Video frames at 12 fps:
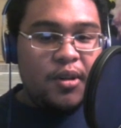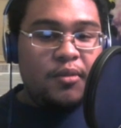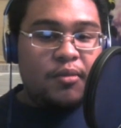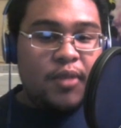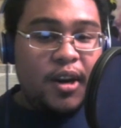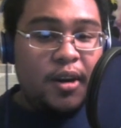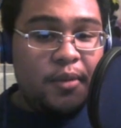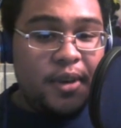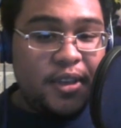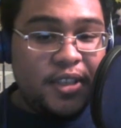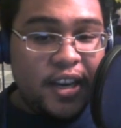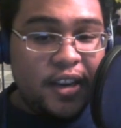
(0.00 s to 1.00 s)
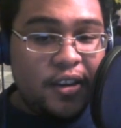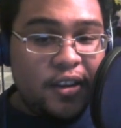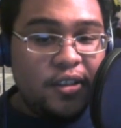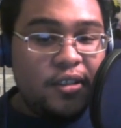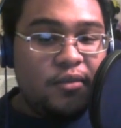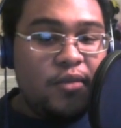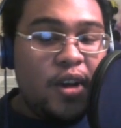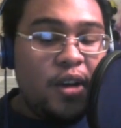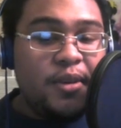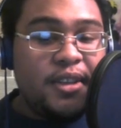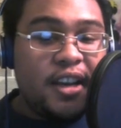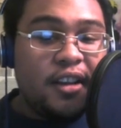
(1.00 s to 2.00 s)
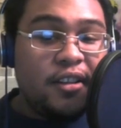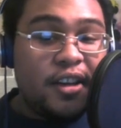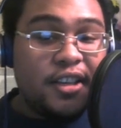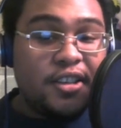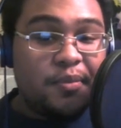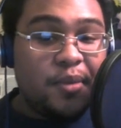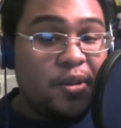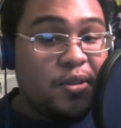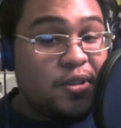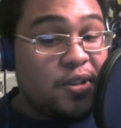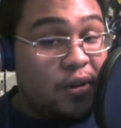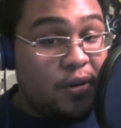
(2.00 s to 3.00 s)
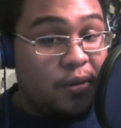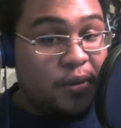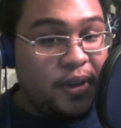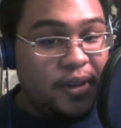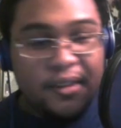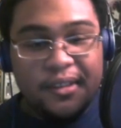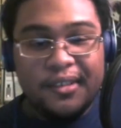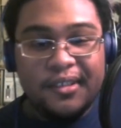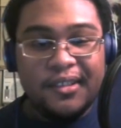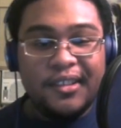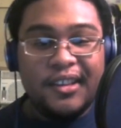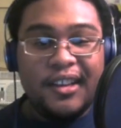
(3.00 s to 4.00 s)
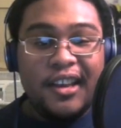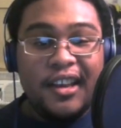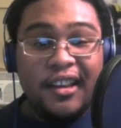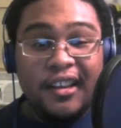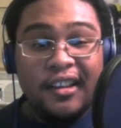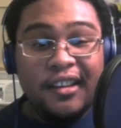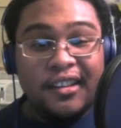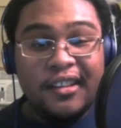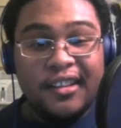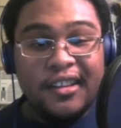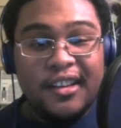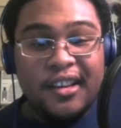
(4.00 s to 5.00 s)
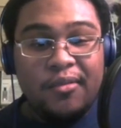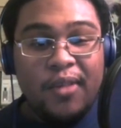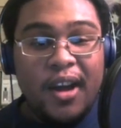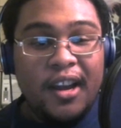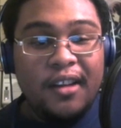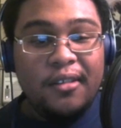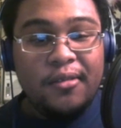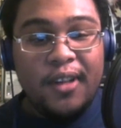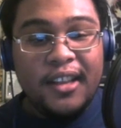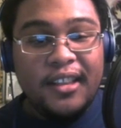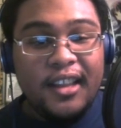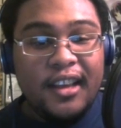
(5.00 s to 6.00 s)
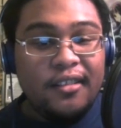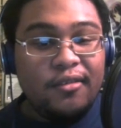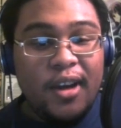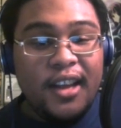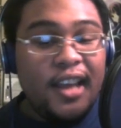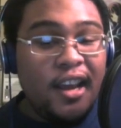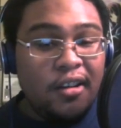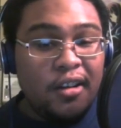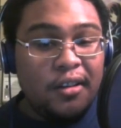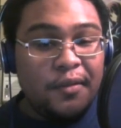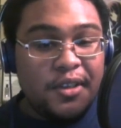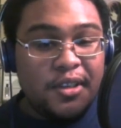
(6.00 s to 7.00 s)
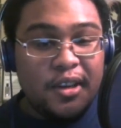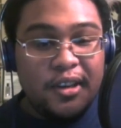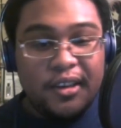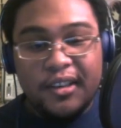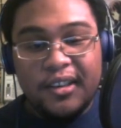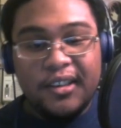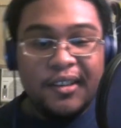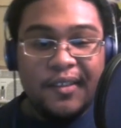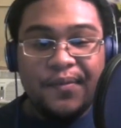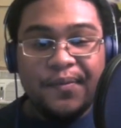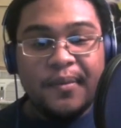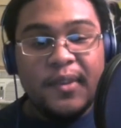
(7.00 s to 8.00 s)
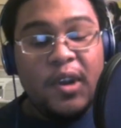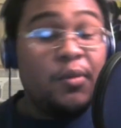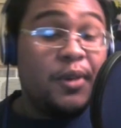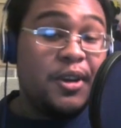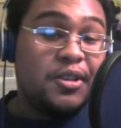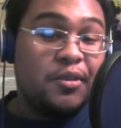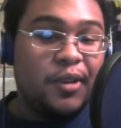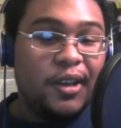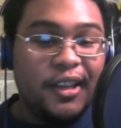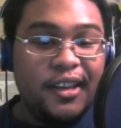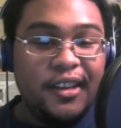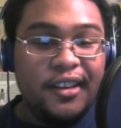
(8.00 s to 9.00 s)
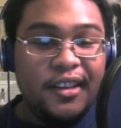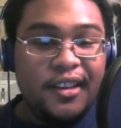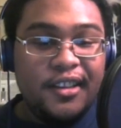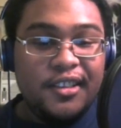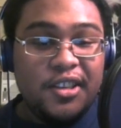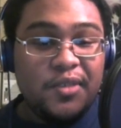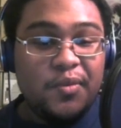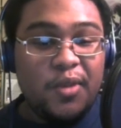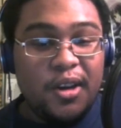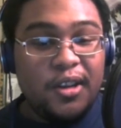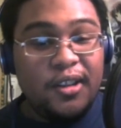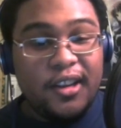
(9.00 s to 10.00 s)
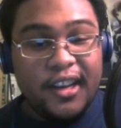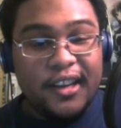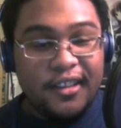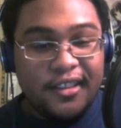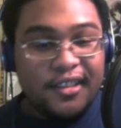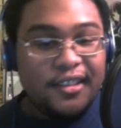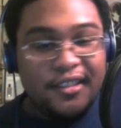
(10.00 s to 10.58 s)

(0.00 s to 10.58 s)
Why don't we take a look at your purse, Sayori? Eh? Why that all of a sudden? No reason really. Just wanted to look at it.